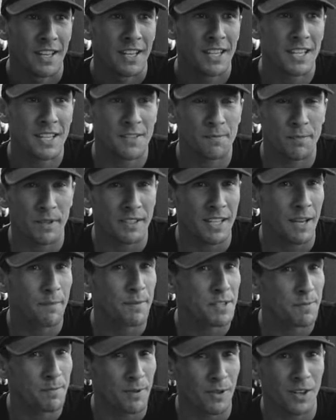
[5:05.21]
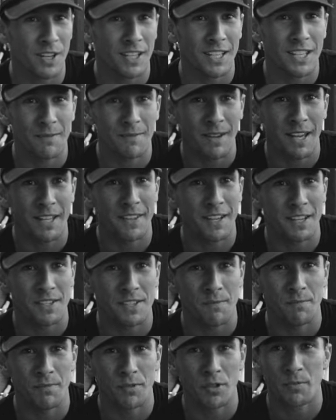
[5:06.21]
he's picked up his bike, he made those
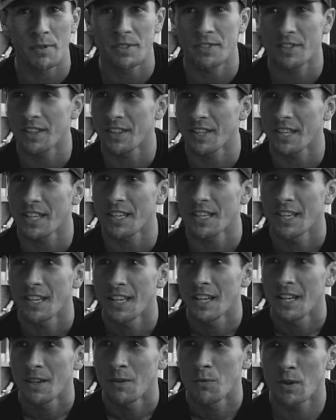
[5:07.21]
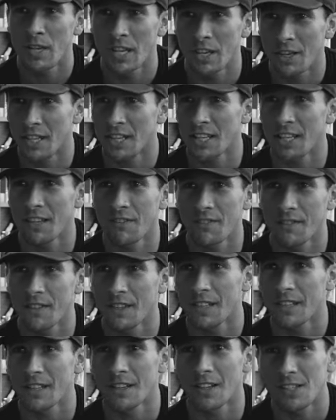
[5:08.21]
improvements. I think where you got to give
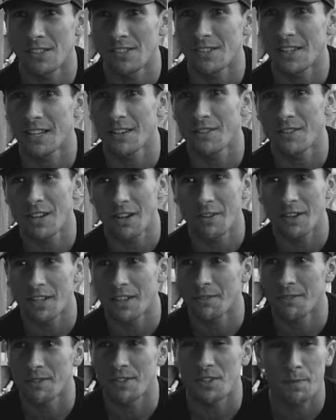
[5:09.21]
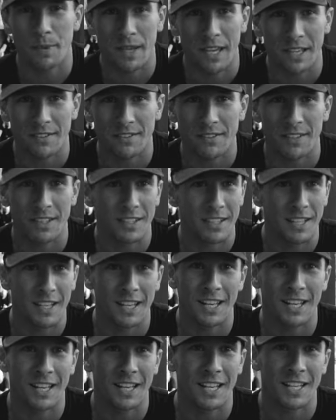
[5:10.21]
guys like Crowe the respect, and
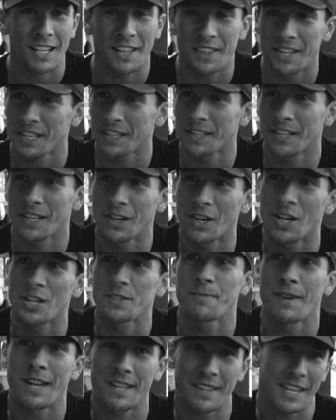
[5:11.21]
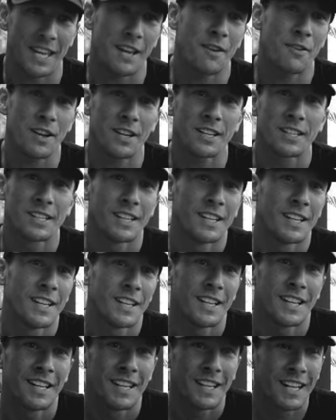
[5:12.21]
I think the guys made the error
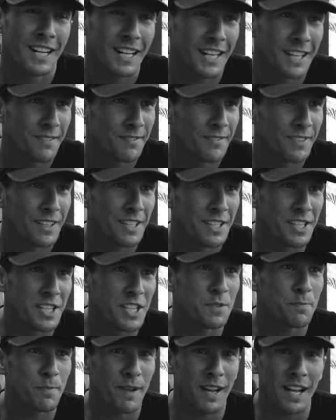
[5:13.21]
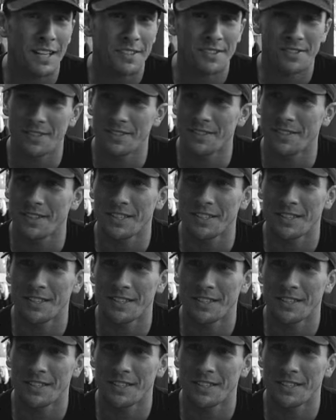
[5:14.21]
in years past, is that